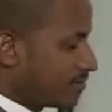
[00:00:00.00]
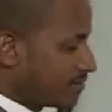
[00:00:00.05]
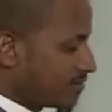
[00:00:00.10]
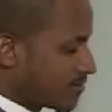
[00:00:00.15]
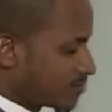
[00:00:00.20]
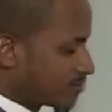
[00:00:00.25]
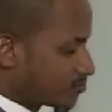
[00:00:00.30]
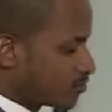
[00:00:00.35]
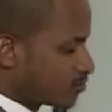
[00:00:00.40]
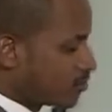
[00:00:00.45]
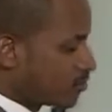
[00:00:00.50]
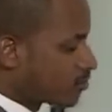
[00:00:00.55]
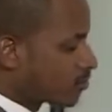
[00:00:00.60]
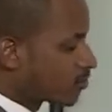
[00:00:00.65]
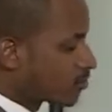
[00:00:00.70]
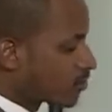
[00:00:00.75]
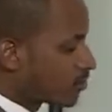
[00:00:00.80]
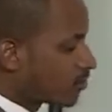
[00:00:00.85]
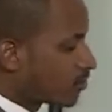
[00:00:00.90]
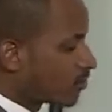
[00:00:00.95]
So you
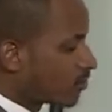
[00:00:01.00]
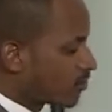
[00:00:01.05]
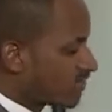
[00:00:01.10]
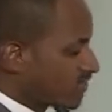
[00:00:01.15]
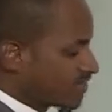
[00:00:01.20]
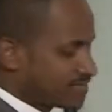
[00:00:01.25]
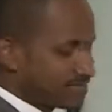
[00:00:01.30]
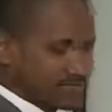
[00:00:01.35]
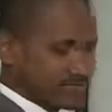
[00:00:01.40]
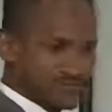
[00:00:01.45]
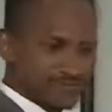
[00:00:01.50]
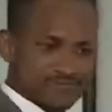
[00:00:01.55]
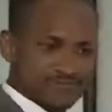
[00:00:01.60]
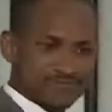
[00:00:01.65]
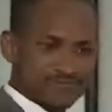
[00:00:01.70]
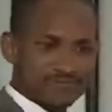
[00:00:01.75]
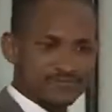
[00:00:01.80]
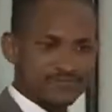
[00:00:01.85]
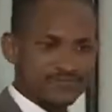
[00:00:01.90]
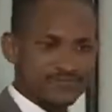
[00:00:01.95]
clothe it
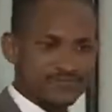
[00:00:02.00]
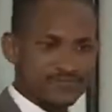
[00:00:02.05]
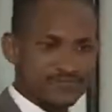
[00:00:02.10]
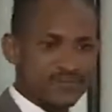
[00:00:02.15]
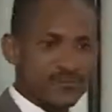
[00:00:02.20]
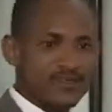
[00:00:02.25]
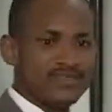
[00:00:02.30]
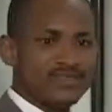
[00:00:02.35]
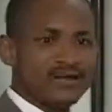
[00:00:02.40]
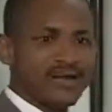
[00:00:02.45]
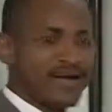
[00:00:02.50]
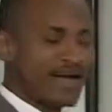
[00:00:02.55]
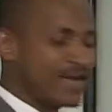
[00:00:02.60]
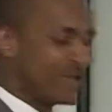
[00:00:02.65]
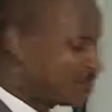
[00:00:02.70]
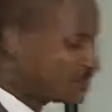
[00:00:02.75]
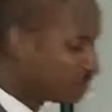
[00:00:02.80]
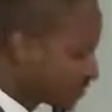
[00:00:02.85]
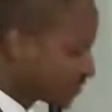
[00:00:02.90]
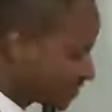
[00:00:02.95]
with
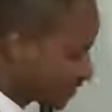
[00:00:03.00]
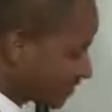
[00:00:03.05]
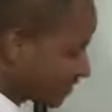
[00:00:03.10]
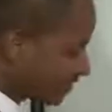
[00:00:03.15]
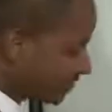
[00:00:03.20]
hydrogen.